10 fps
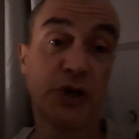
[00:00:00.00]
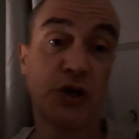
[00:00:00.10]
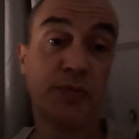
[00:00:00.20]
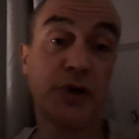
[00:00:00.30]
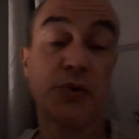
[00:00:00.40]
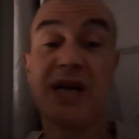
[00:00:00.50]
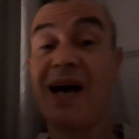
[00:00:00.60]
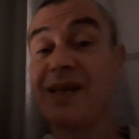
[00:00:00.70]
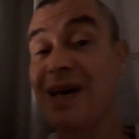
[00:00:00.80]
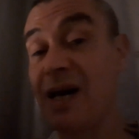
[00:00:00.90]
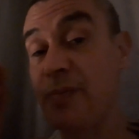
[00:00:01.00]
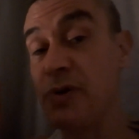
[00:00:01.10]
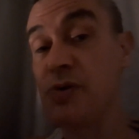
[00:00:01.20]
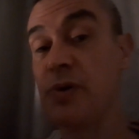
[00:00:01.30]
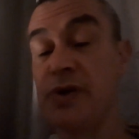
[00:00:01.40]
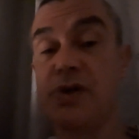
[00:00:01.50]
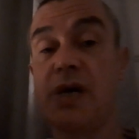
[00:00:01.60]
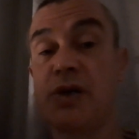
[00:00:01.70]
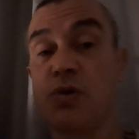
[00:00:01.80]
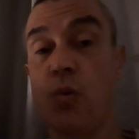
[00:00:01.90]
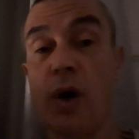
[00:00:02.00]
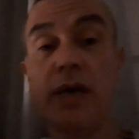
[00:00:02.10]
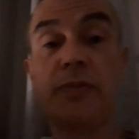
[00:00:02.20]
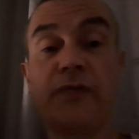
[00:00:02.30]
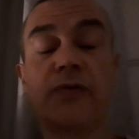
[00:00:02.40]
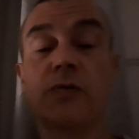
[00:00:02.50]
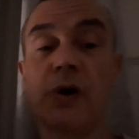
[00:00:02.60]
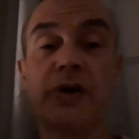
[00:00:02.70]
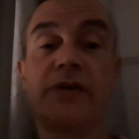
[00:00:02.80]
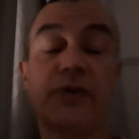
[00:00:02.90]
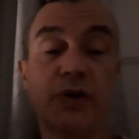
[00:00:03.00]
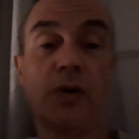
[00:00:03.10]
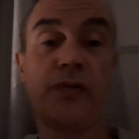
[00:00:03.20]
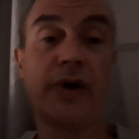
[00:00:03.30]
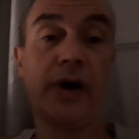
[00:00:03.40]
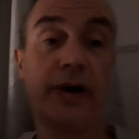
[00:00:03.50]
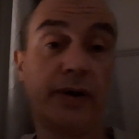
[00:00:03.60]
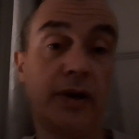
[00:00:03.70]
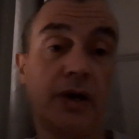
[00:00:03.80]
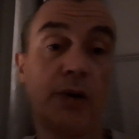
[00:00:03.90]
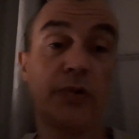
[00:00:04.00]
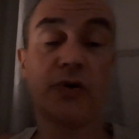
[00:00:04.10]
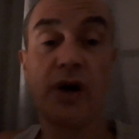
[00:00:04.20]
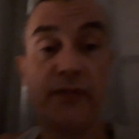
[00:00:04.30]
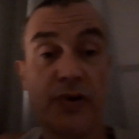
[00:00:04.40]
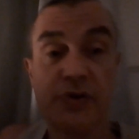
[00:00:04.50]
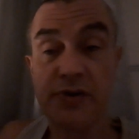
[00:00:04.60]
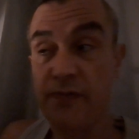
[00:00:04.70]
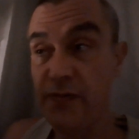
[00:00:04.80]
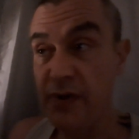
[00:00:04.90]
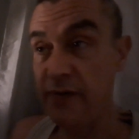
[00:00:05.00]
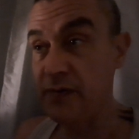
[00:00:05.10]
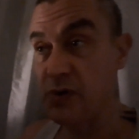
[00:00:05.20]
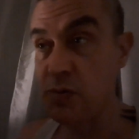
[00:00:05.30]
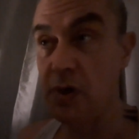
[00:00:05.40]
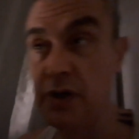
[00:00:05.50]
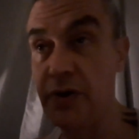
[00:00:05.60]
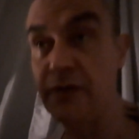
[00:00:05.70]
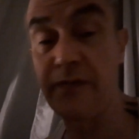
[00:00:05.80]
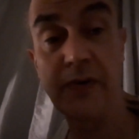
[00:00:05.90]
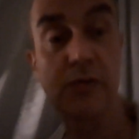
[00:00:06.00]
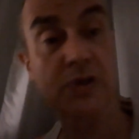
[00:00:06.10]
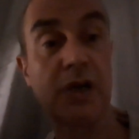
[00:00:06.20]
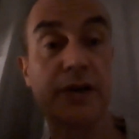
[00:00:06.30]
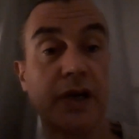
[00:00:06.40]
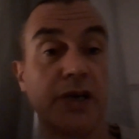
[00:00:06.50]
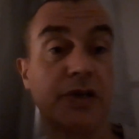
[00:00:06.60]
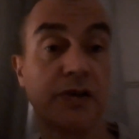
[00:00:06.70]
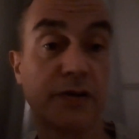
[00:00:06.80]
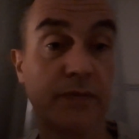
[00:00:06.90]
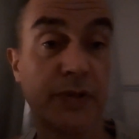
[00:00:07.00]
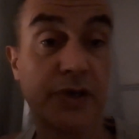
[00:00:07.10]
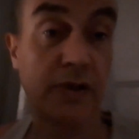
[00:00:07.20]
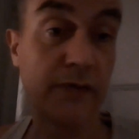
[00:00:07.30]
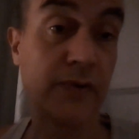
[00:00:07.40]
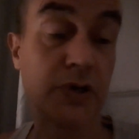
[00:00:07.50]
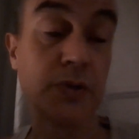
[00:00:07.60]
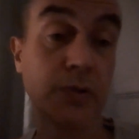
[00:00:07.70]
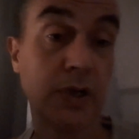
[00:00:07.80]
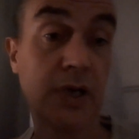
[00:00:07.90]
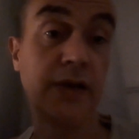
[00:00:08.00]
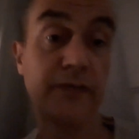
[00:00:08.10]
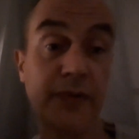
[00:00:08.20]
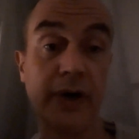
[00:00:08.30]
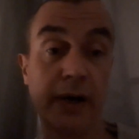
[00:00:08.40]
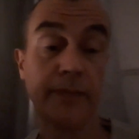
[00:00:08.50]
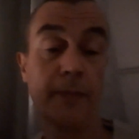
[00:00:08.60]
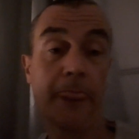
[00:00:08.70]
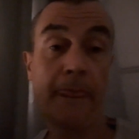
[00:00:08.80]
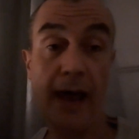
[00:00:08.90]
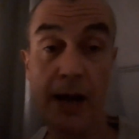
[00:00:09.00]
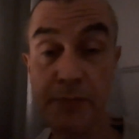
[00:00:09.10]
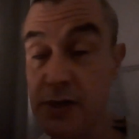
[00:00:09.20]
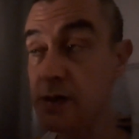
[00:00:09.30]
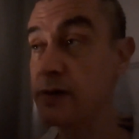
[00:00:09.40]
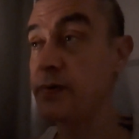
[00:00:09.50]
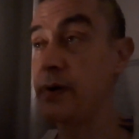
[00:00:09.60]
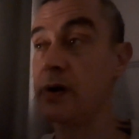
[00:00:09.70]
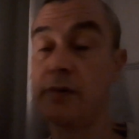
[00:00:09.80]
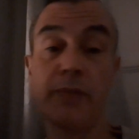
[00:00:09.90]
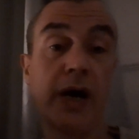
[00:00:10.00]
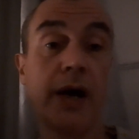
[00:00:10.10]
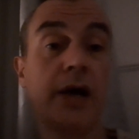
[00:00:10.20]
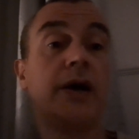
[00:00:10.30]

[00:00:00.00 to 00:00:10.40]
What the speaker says: and abuse, and it happened to other tenants way before I even got there. And we've got evidence of theft as well and other false allegations from this individual that lived there. Absolute nightmare.